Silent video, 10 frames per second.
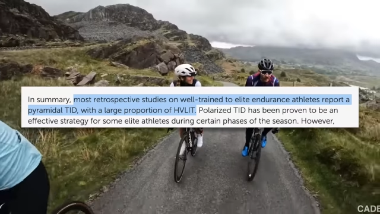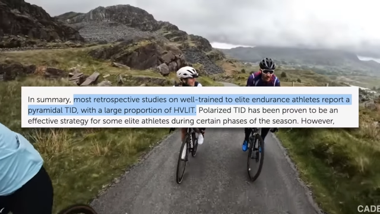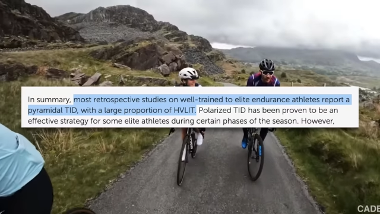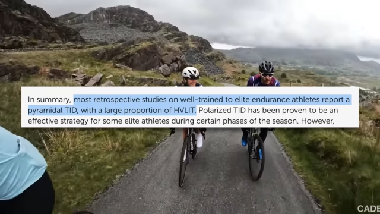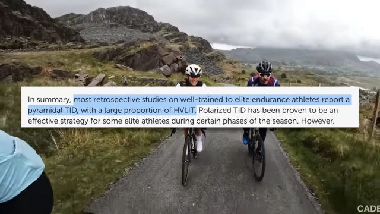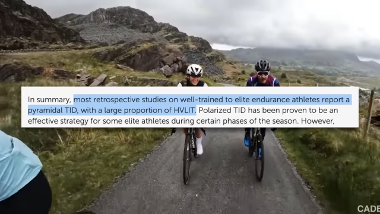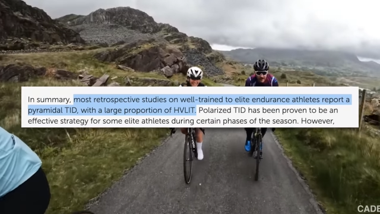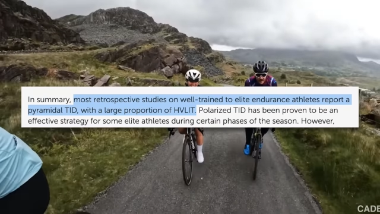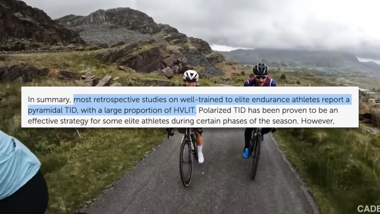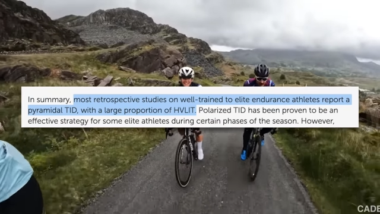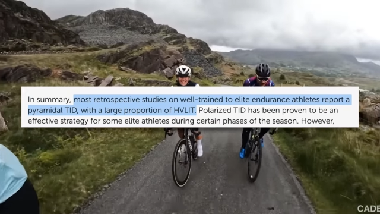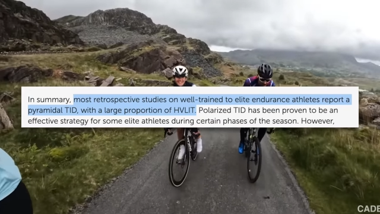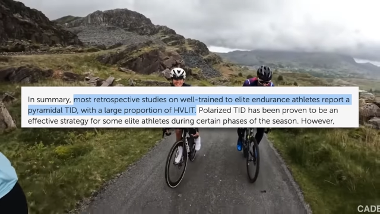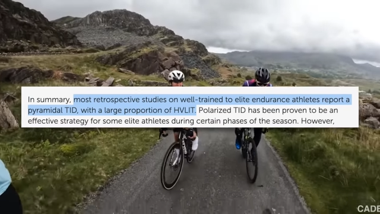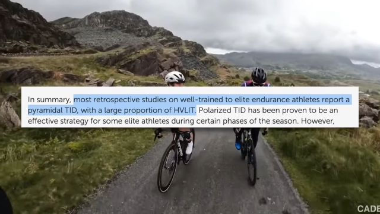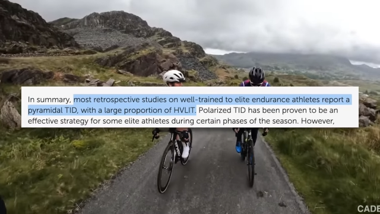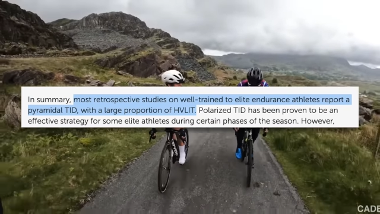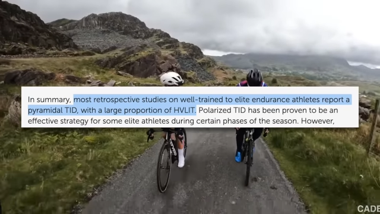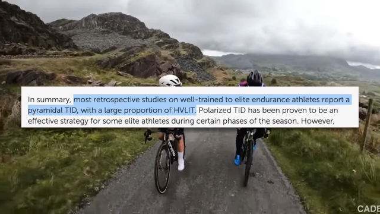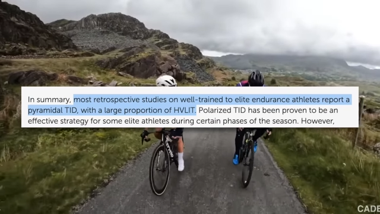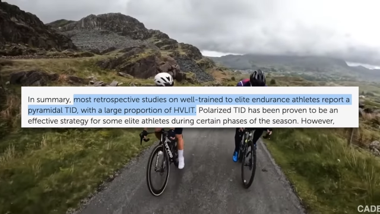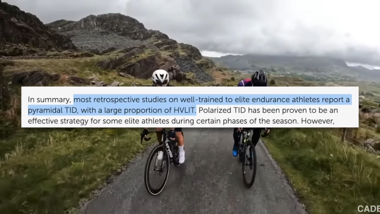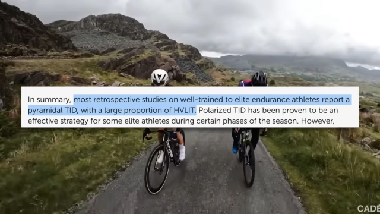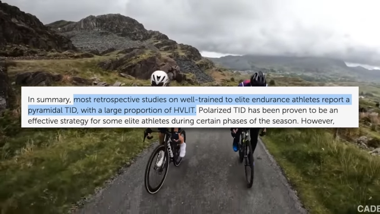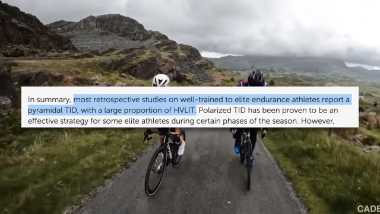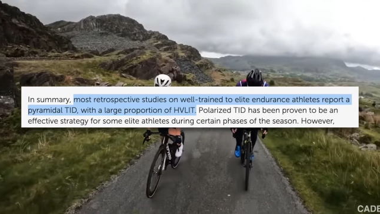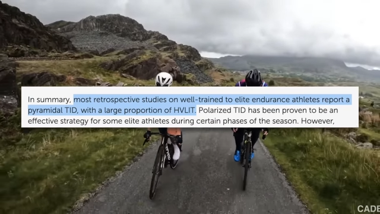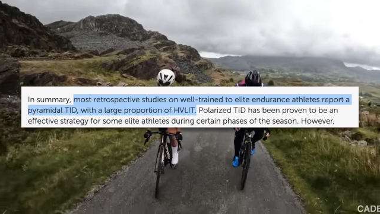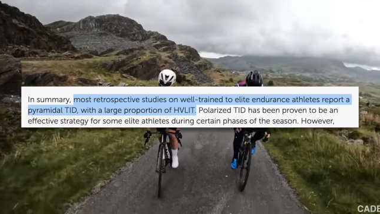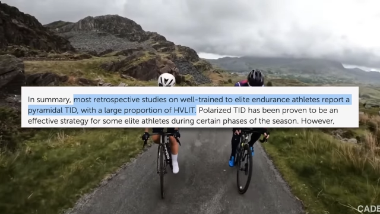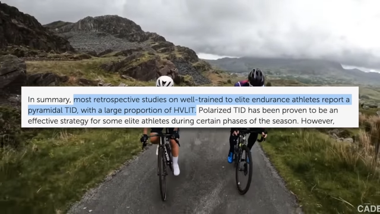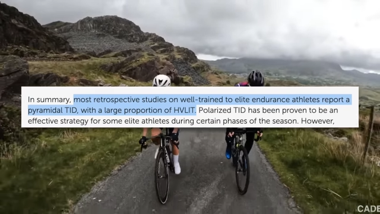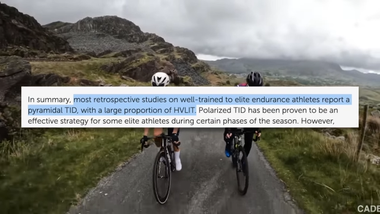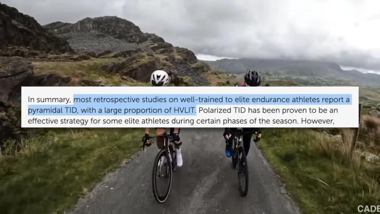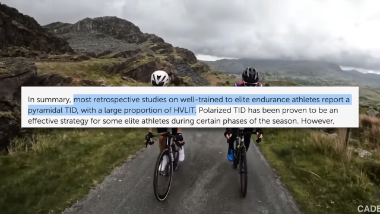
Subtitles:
Nobody's mouth can be seen.